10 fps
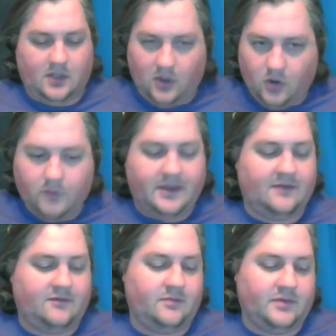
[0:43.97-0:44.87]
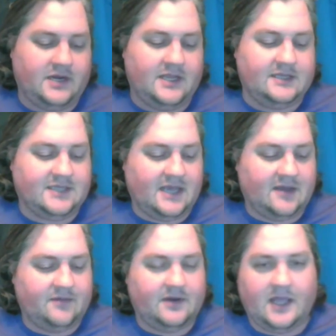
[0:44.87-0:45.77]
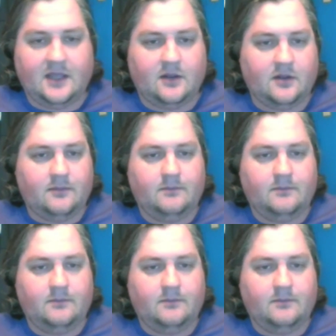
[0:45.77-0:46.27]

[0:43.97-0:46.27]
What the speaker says: Hope everybody is having a